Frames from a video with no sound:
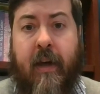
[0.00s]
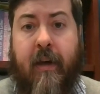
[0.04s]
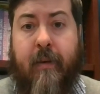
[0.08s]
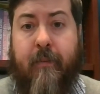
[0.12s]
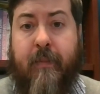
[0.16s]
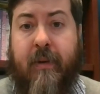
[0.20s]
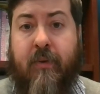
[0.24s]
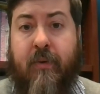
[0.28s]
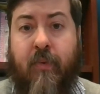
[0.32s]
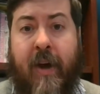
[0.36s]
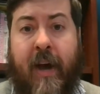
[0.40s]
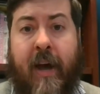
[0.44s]

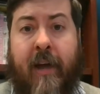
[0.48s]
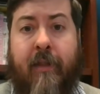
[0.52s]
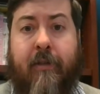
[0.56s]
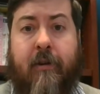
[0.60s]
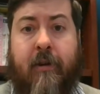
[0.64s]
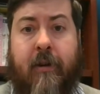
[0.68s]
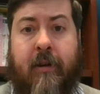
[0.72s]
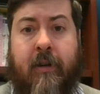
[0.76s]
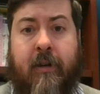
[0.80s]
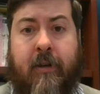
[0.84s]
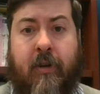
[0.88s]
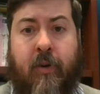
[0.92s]
but
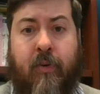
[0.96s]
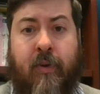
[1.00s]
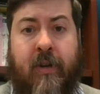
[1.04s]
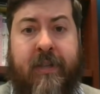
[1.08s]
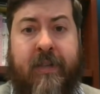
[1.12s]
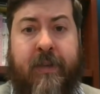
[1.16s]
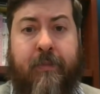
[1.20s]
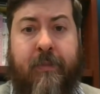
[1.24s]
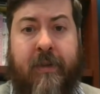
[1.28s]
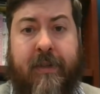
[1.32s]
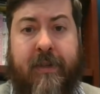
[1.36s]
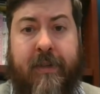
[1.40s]
rather
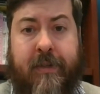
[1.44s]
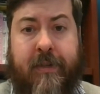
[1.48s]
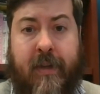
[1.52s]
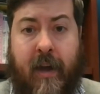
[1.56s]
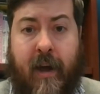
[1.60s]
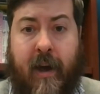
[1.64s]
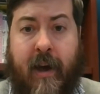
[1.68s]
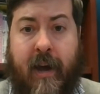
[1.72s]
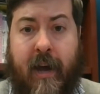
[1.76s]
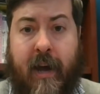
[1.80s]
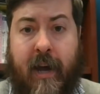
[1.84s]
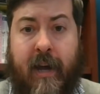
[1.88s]

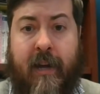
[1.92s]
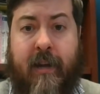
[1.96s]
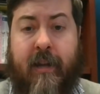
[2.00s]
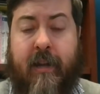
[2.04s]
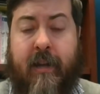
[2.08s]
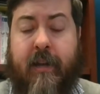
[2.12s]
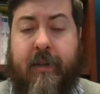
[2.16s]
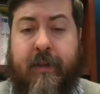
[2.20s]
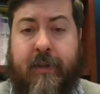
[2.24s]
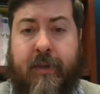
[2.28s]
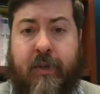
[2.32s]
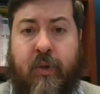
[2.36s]
Christmastide
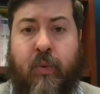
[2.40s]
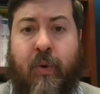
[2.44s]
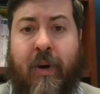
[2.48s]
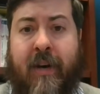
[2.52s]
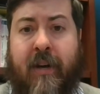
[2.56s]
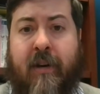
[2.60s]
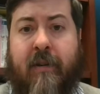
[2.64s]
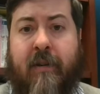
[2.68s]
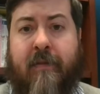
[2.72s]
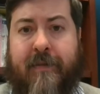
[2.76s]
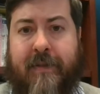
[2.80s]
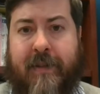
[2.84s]
is
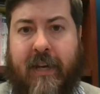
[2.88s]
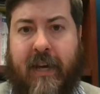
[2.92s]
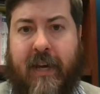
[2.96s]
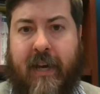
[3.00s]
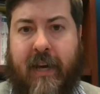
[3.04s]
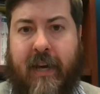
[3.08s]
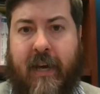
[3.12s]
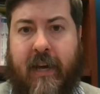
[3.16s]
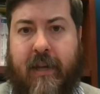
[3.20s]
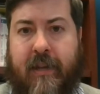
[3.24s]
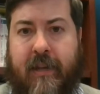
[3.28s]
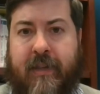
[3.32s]
12
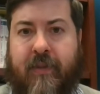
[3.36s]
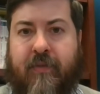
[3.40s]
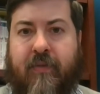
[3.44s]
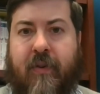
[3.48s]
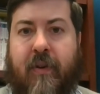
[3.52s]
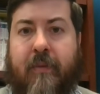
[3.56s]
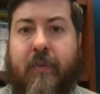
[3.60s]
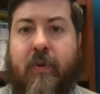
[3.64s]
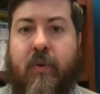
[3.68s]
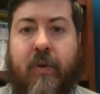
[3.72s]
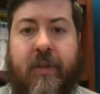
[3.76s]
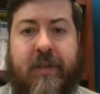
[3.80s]
days
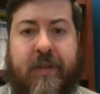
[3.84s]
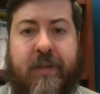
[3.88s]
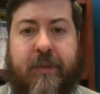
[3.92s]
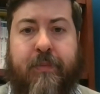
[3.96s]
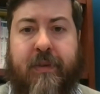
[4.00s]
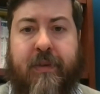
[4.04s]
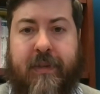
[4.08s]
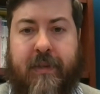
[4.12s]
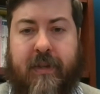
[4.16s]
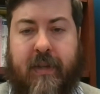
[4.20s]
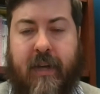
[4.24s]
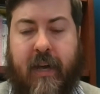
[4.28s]
from
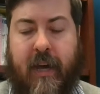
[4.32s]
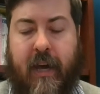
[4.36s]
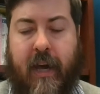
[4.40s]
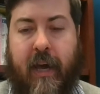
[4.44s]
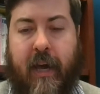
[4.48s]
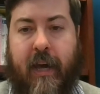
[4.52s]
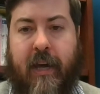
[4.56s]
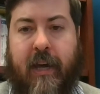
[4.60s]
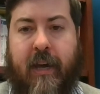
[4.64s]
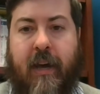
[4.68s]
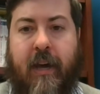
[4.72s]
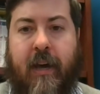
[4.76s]
Christmas
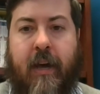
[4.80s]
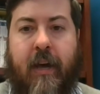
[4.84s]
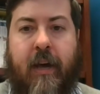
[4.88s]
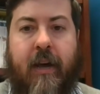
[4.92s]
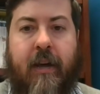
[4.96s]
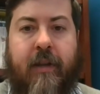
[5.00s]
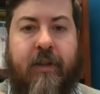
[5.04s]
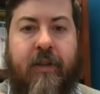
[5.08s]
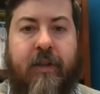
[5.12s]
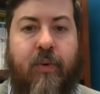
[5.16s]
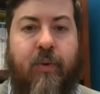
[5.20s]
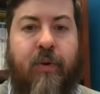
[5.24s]
Day
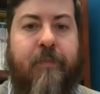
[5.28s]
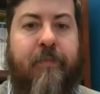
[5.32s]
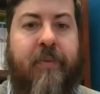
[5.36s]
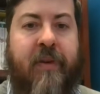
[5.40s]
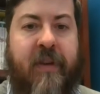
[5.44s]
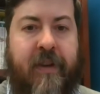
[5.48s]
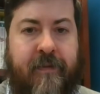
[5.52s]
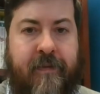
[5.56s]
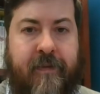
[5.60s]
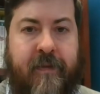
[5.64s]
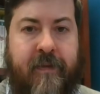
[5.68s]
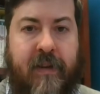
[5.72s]
to
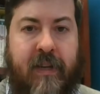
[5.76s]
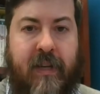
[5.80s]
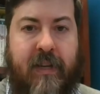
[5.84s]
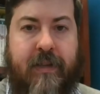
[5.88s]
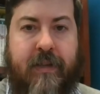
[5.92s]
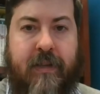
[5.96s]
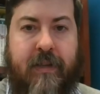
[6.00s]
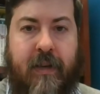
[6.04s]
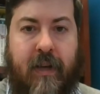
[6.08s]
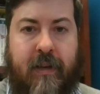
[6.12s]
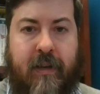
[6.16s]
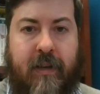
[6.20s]
Epiphany
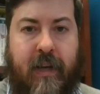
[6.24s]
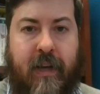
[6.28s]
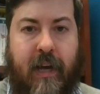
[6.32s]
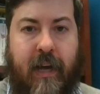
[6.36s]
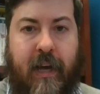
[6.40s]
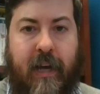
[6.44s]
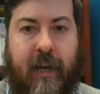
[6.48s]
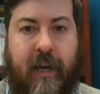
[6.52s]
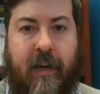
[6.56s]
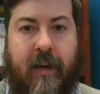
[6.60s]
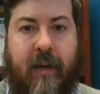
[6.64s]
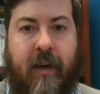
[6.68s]

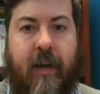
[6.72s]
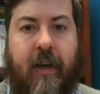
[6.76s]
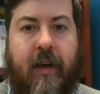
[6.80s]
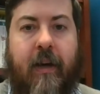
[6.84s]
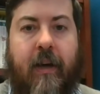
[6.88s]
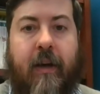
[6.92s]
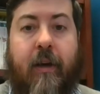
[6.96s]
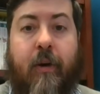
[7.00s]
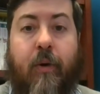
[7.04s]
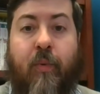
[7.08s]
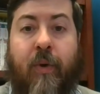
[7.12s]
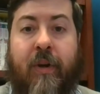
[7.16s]
Sunday,
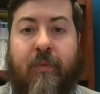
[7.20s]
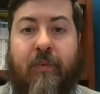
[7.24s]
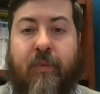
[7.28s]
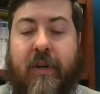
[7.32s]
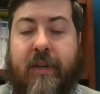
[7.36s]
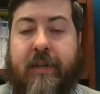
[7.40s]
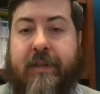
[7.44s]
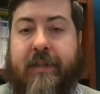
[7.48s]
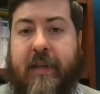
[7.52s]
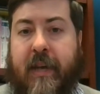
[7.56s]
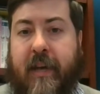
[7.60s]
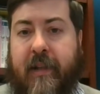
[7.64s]
when
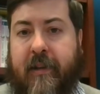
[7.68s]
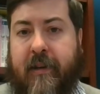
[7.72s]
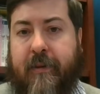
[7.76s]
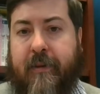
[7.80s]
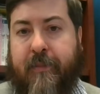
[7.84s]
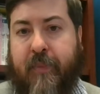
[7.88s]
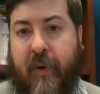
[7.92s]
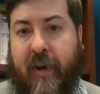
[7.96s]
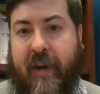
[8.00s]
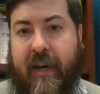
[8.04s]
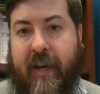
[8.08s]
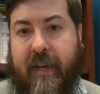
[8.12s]
we
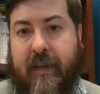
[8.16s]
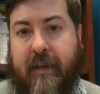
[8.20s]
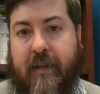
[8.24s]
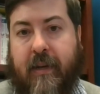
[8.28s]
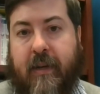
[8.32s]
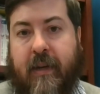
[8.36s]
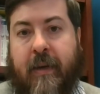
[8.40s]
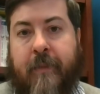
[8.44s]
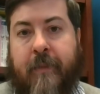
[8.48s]
celebrate